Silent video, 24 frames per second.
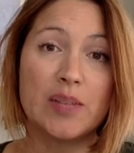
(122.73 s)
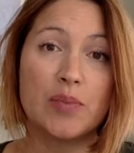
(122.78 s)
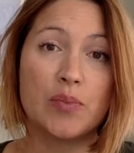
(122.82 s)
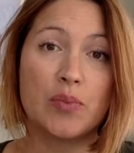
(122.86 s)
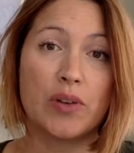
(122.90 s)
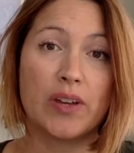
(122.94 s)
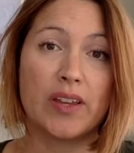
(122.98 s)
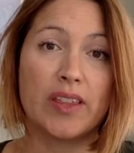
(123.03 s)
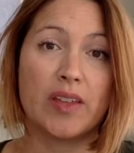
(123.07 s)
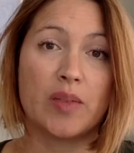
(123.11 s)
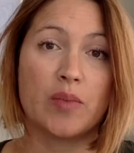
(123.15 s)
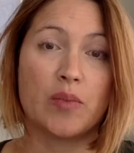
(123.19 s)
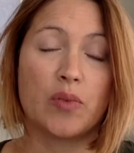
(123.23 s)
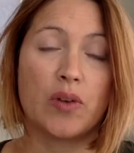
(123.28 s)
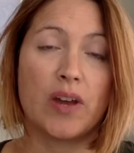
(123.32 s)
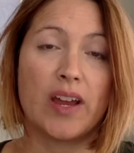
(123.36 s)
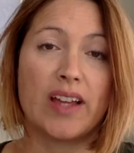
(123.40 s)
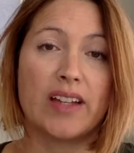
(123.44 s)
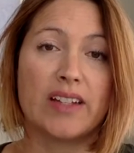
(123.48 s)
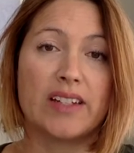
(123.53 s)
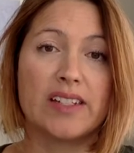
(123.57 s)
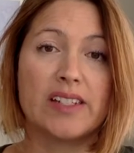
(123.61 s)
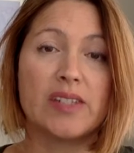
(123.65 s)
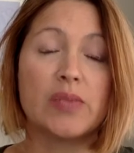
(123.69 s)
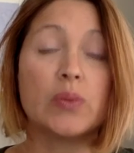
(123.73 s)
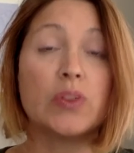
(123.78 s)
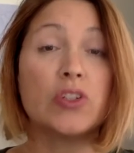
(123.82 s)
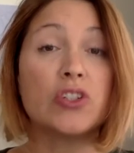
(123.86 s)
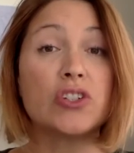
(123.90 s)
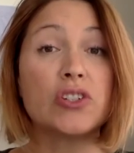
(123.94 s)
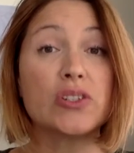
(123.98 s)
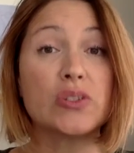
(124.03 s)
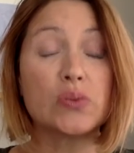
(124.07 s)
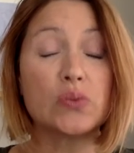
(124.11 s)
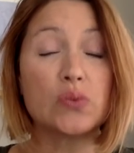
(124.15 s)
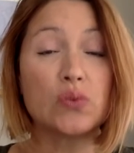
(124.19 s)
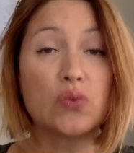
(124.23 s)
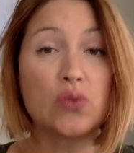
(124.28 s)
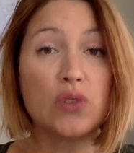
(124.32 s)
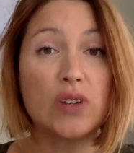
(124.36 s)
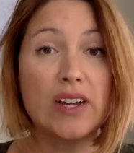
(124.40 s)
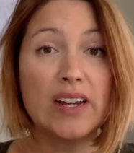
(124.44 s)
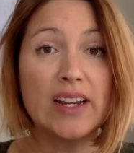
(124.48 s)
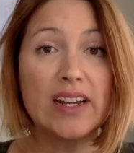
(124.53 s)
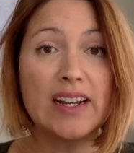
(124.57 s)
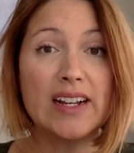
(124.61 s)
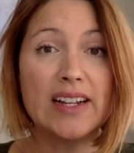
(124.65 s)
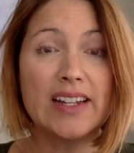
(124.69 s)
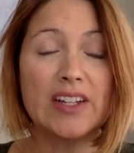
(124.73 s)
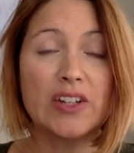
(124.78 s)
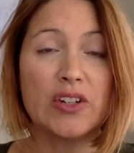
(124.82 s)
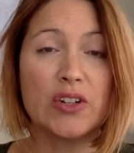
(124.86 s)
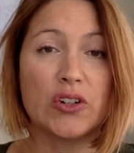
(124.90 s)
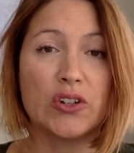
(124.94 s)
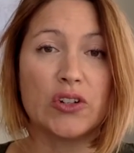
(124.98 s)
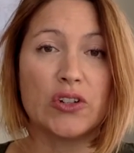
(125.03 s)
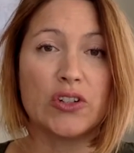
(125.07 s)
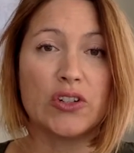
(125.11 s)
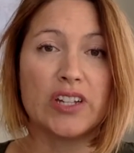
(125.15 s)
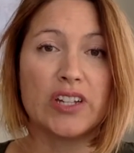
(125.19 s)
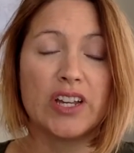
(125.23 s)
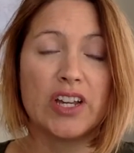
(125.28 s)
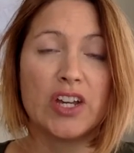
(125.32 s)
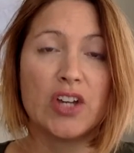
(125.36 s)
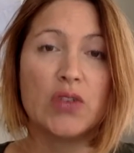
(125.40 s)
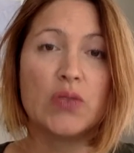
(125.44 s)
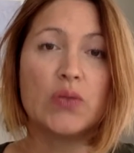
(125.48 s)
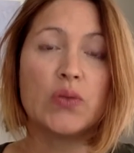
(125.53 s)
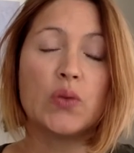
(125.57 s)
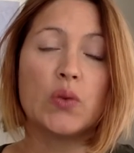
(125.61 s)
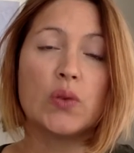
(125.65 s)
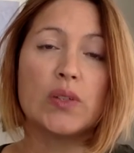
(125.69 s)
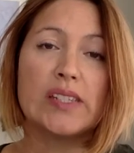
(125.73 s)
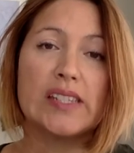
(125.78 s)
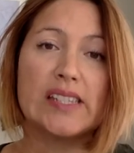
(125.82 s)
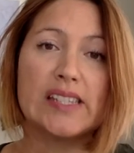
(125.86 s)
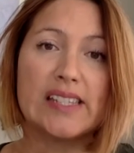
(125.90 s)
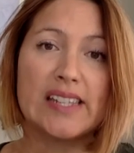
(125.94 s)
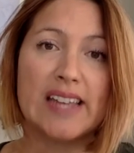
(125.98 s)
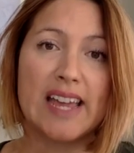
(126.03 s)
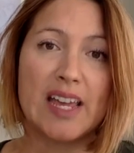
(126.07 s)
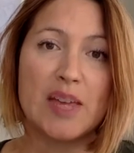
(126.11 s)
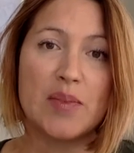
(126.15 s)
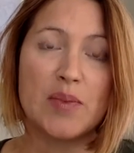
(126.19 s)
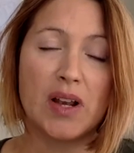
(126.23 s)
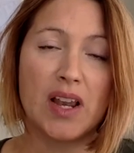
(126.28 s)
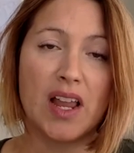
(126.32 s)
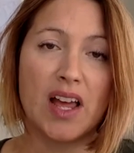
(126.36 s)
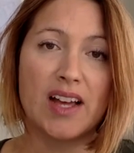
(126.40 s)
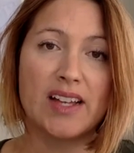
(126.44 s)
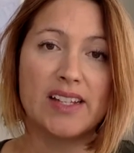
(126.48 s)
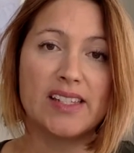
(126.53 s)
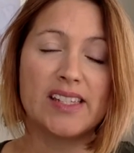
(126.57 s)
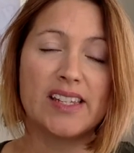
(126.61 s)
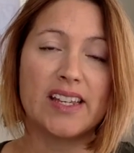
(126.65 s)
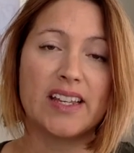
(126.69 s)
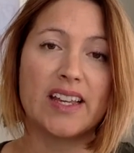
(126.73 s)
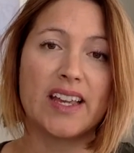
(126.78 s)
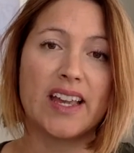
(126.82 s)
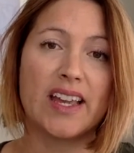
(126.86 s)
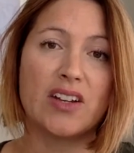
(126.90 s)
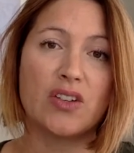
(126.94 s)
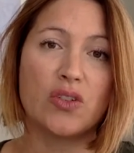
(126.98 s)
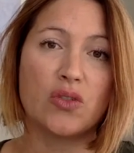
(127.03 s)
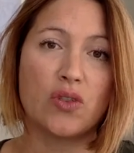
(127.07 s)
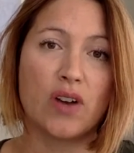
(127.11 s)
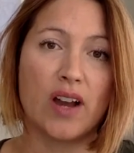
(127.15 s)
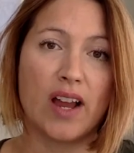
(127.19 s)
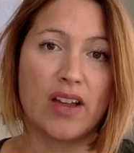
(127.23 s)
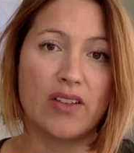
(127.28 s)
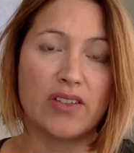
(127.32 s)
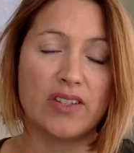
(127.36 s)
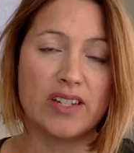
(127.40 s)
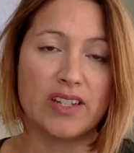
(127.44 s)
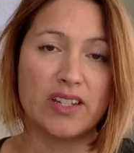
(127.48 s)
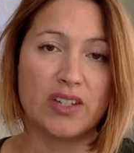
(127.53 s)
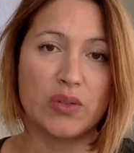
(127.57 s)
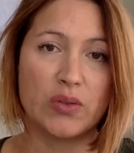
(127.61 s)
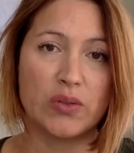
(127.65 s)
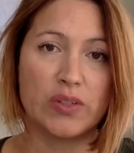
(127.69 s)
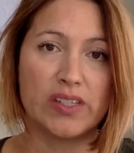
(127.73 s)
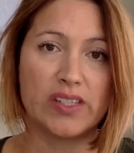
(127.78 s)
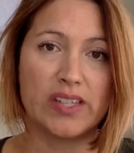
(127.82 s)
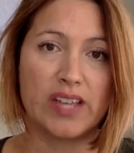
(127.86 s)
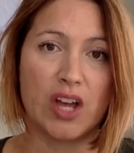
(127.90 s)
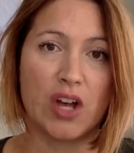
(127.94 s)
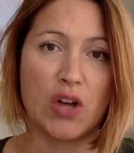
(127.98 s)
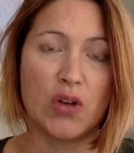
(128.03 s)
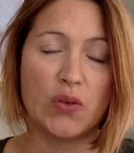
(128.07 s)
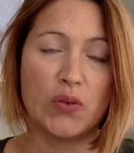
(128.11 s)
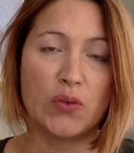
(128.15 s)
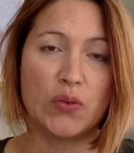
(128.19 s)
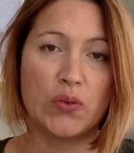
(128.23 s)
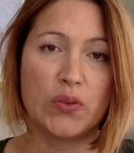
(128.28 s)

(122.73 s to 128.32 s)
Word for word: breathing practice which is really good for stabilizing and grounding yourself,